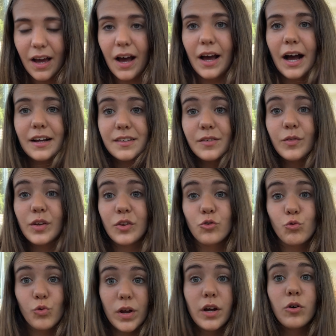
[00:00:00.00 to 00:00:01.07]
activity is
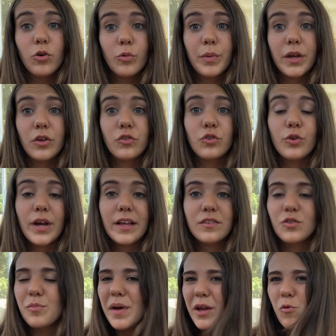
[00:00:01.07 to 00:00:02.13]
really cool because you get
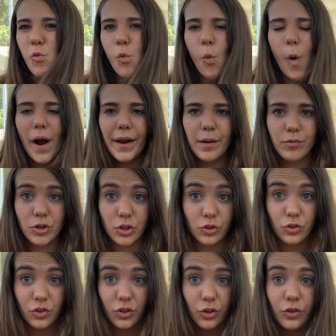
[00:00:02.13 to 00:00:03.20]
to make whatever you
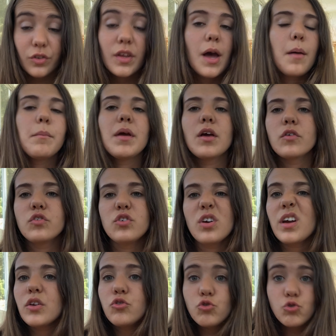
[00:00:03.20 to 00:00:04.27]
choose, because you
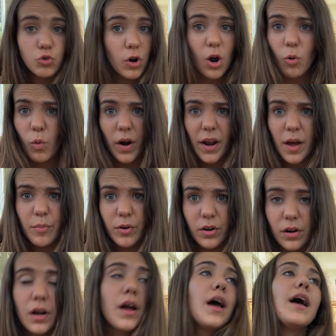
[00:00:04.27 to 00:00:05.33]
can draw
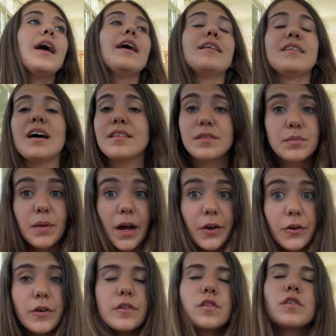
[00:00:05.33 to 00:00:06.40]
whatever. Doesn't matter.
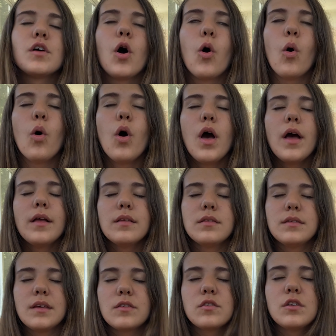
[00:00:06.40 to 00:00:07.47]
So
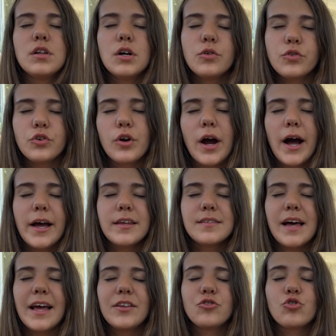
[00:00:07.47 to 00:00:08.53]
just close your eyes
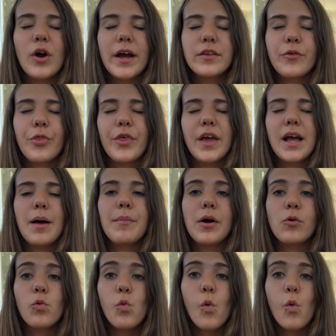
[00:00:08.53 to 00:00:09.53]
and try to think about